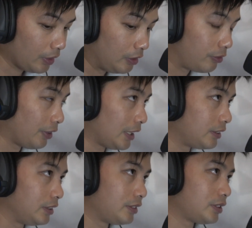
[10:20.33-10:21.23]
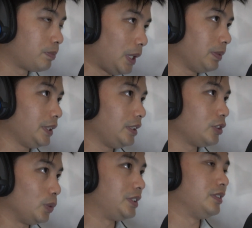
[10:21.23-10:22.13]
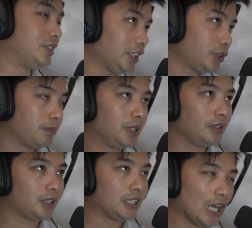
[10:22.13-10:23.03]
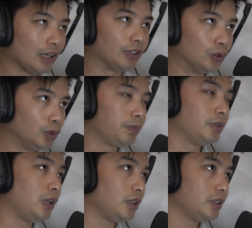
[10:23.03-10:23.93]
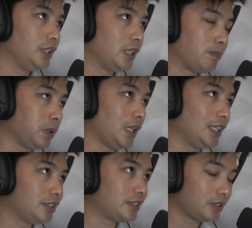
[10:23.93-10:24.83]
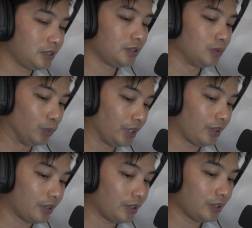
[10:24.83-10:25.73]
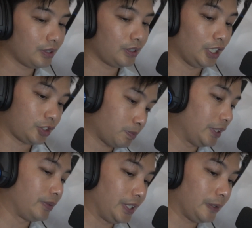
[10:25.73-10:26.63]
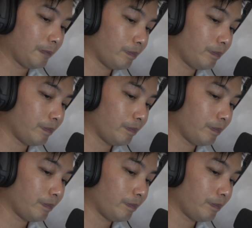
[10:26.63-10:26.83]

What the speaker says: In fact, it's probably to its detriment that you have a loop knot in a place with a split ring.